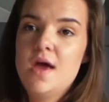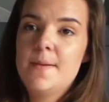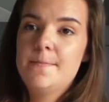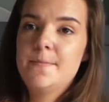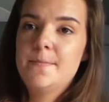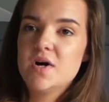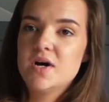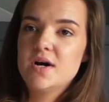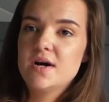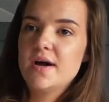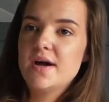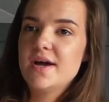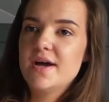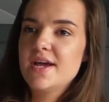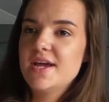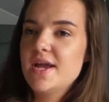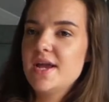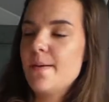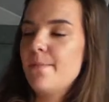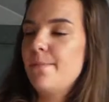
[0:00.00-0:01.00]

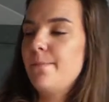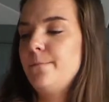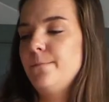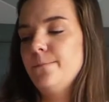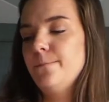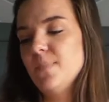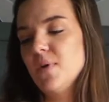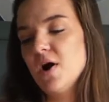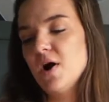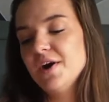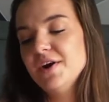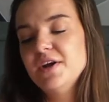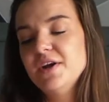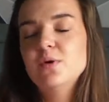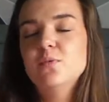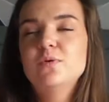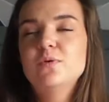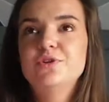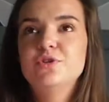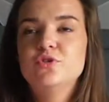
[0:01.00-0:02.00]
I
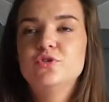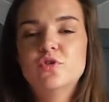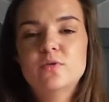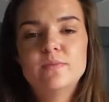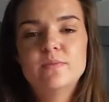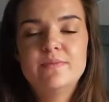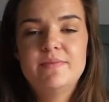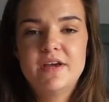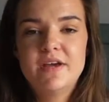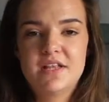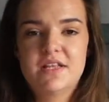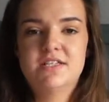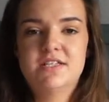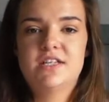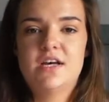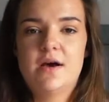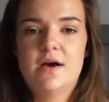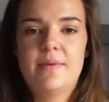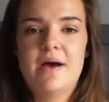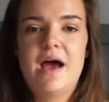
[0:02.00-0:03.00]
wouldn't normally pick this
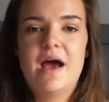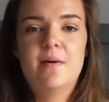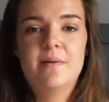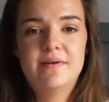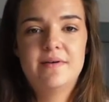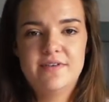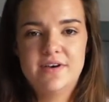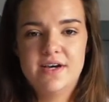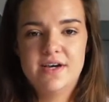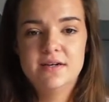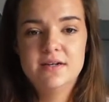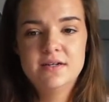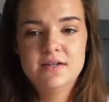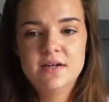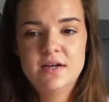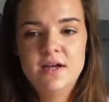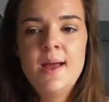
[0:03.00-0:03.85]
up, however,